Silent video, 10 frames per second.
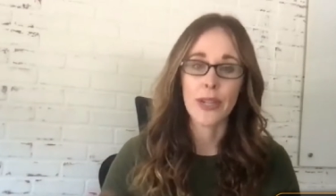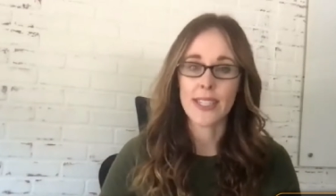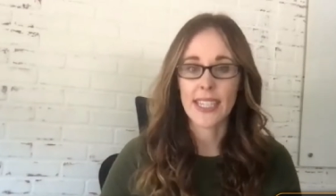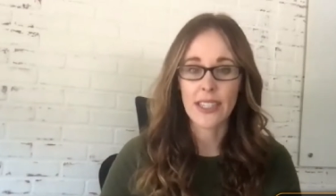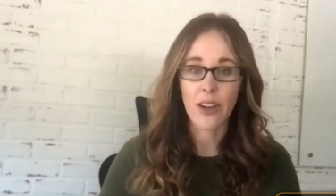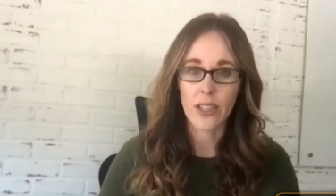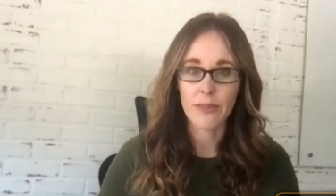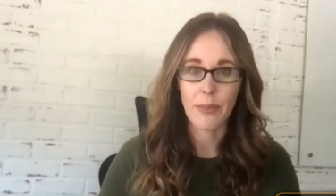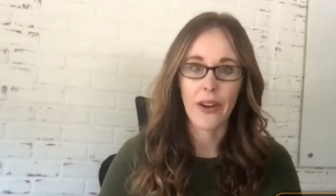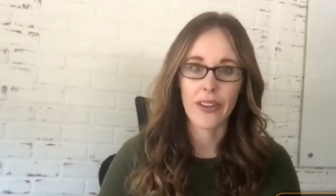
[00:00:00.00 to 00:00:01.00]
printing all
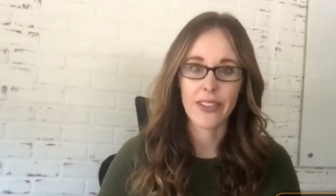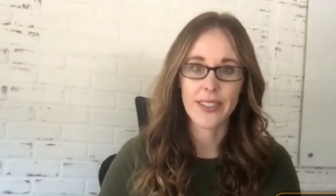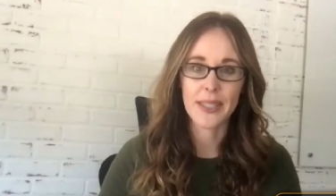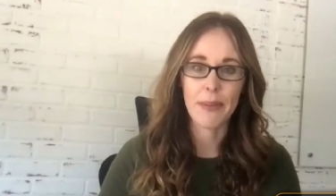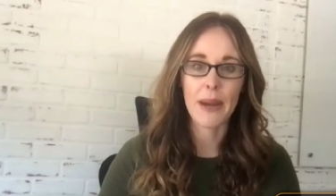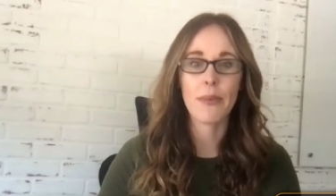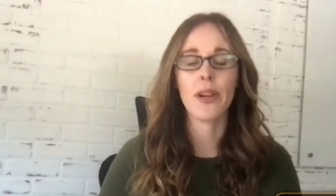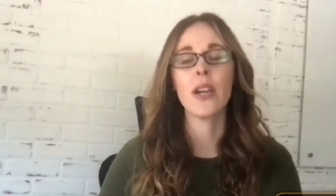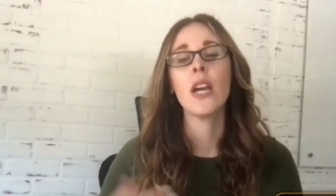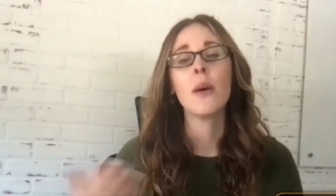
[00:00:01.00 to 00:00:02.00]
of my articles in
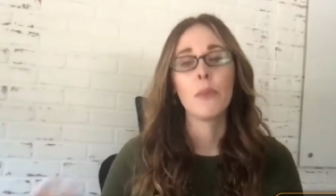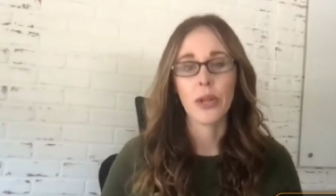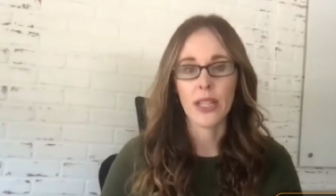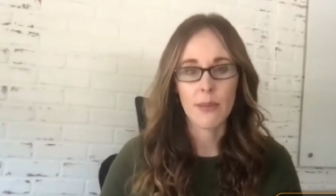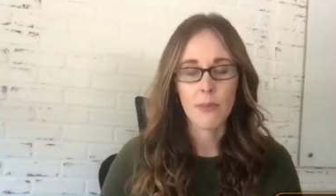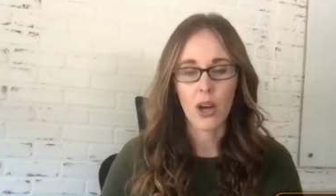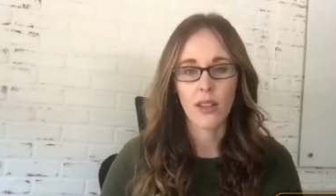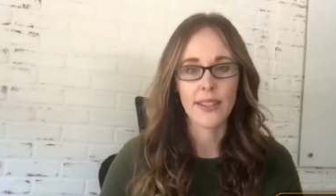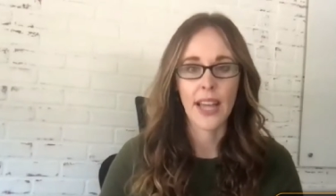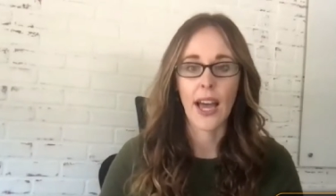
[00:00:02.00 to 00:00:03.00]
paper, putting them all
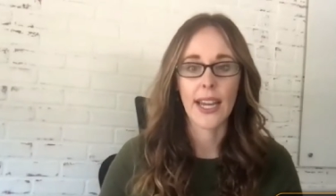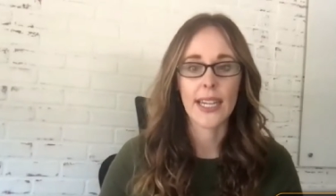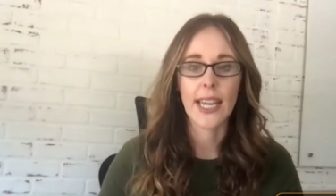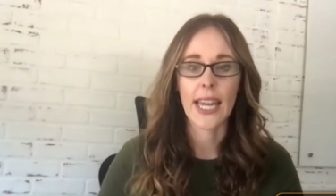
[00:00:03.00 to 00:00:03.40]
online.